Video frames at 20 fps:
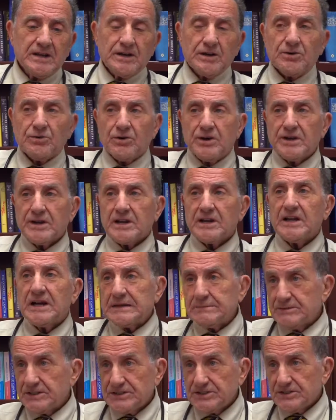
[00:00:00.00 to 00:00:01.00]
chronic
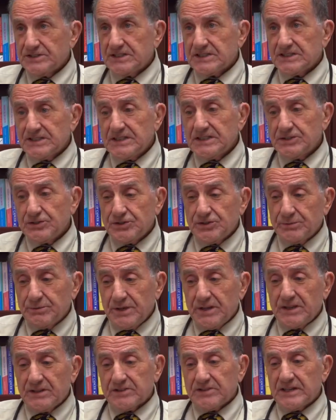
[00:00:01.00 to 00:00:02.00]
Lyme doesn't exist. To
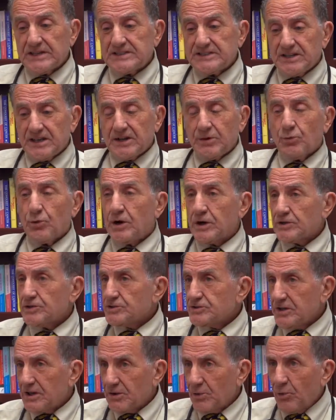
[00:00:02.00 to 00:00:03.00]
me, it's like saying
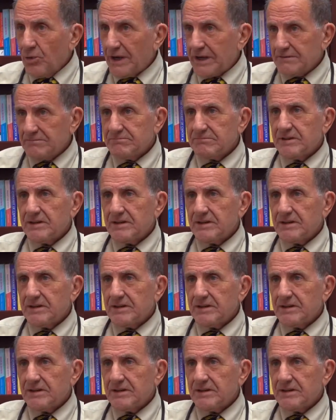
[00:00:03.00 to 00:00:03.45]
water's not wet.